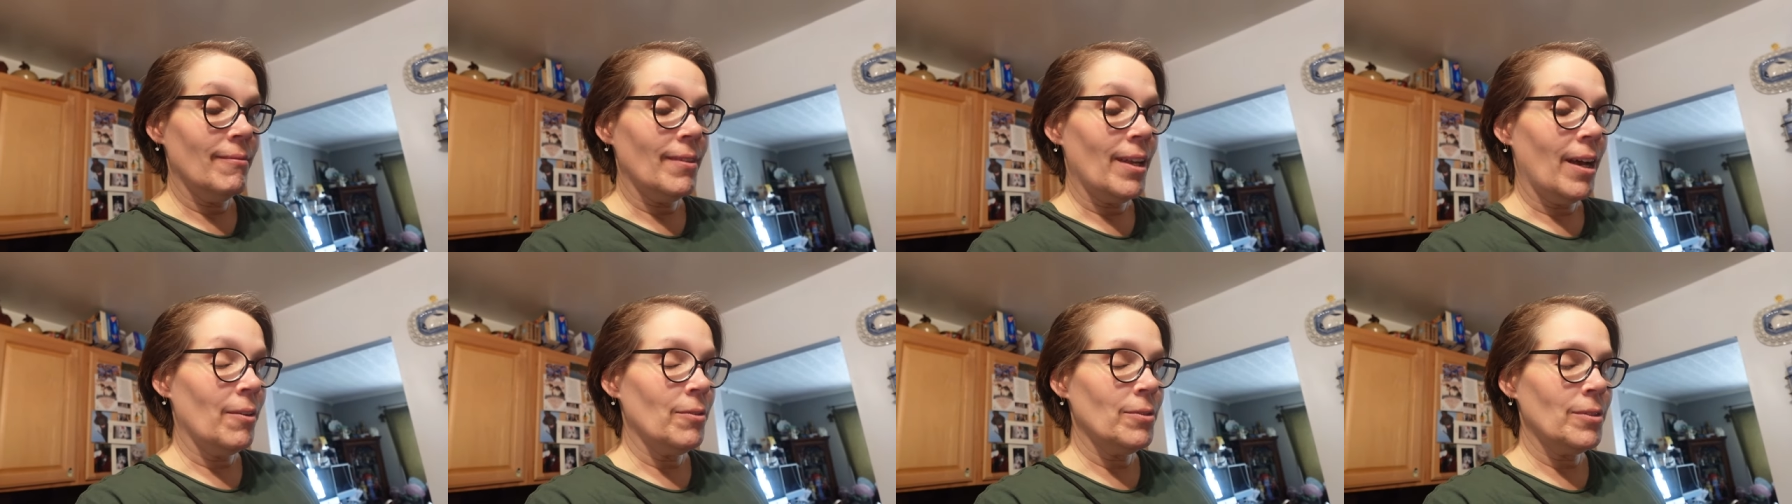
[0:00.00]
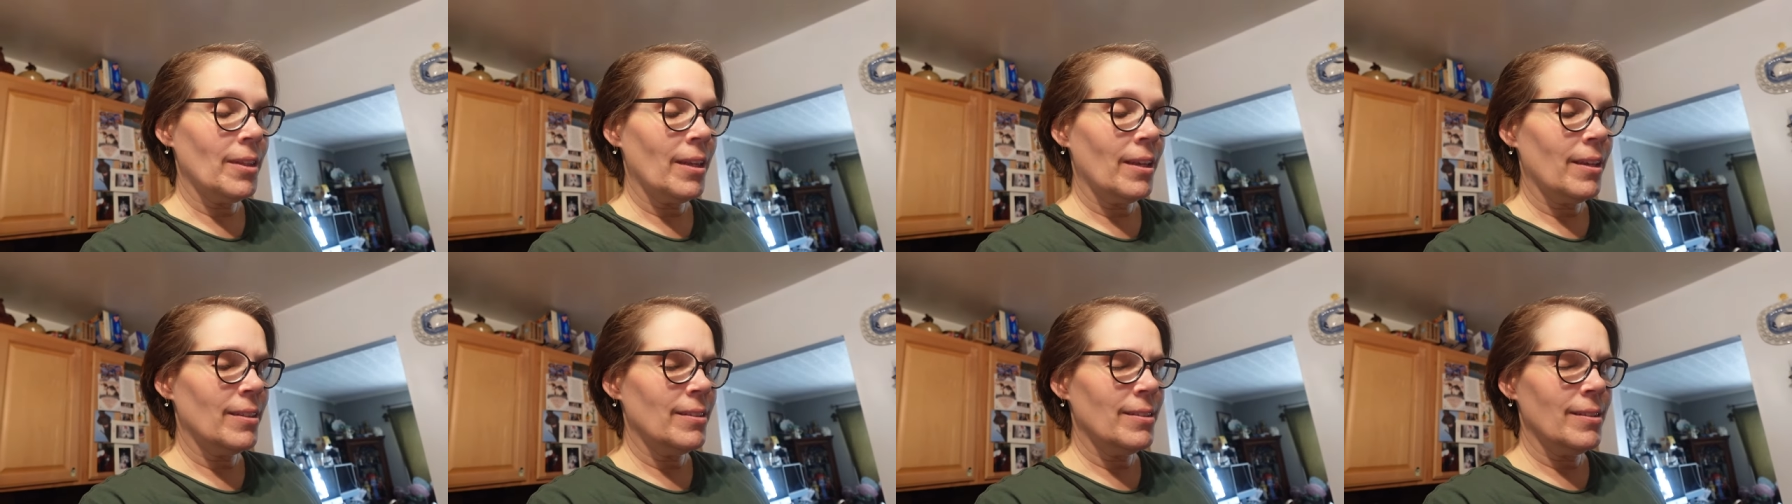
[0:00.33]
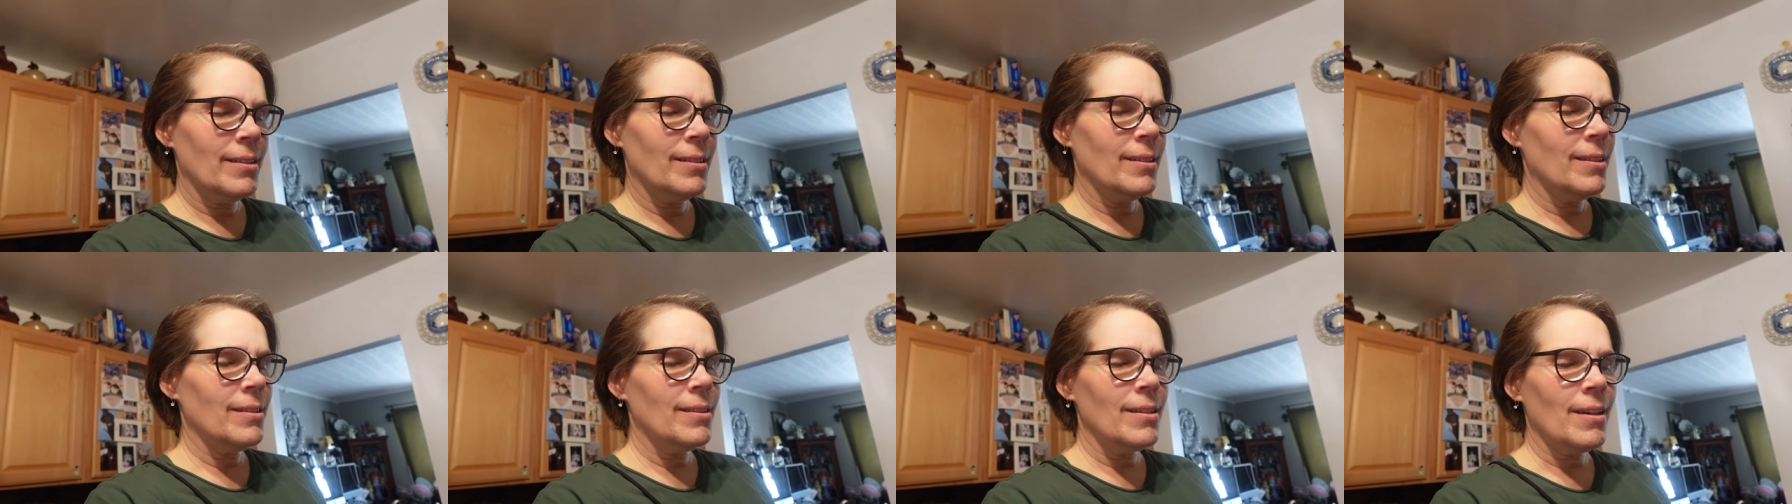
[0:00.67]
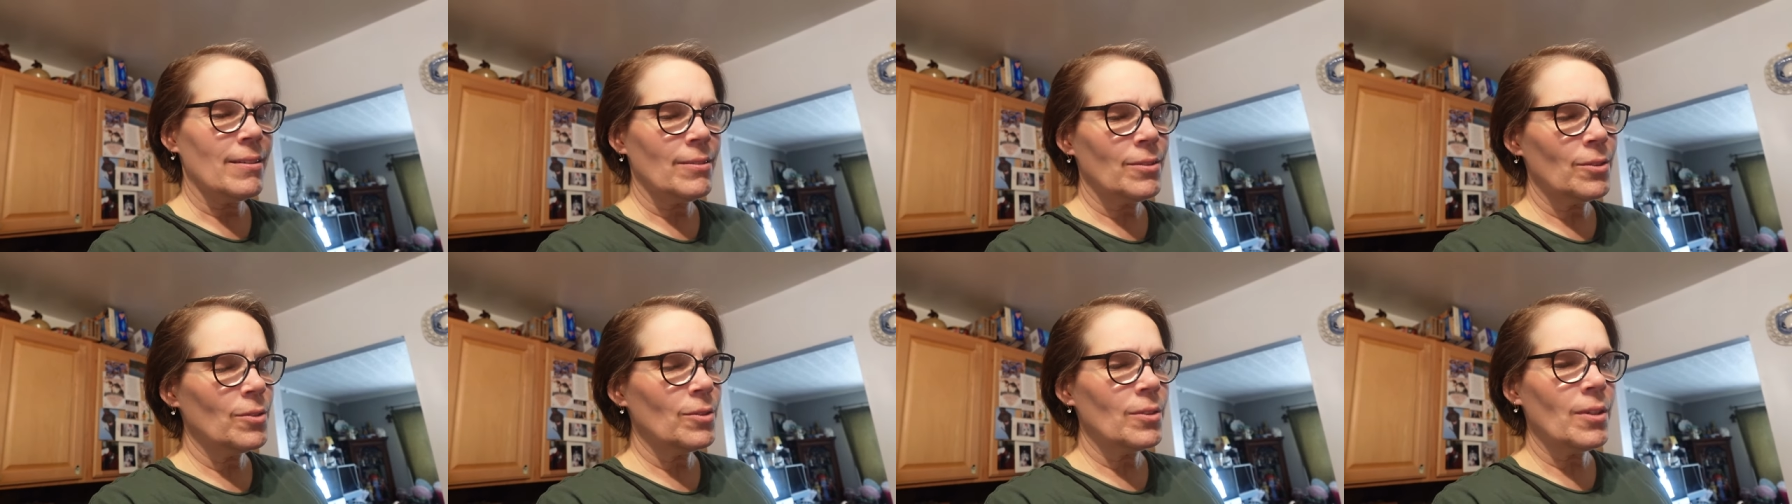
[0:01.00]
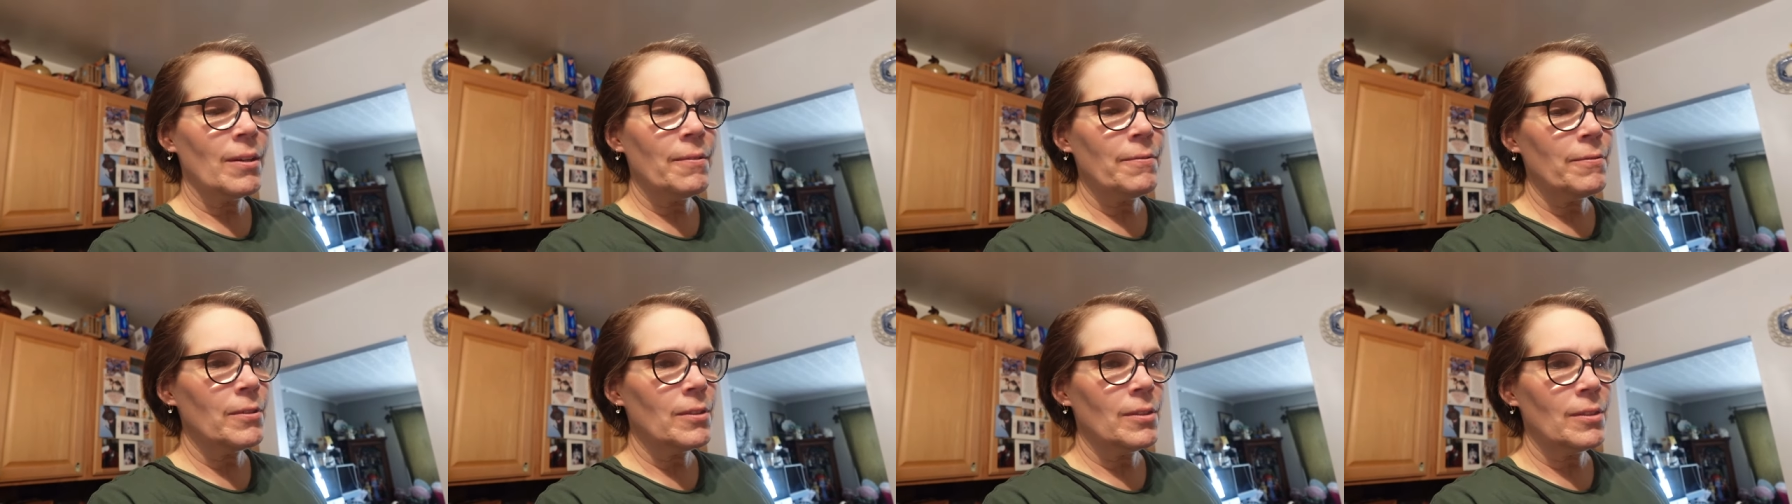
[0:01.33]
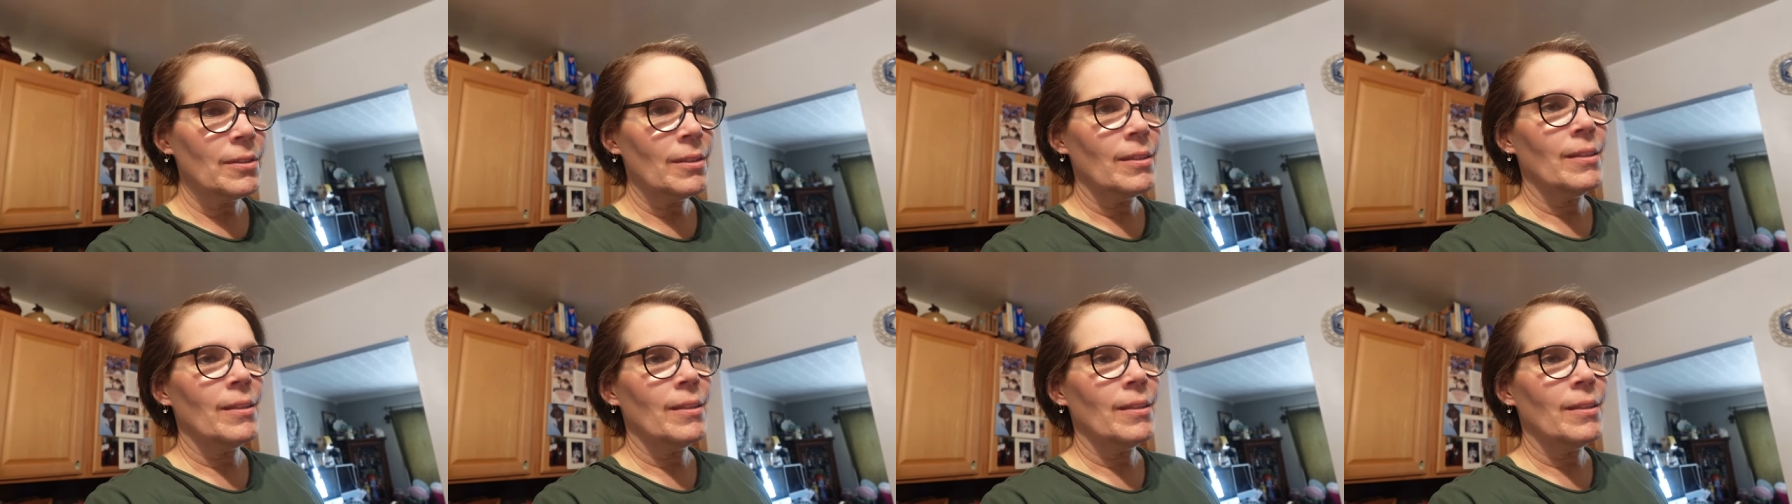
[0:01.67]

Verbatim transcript: I was like, is this the doctor's office?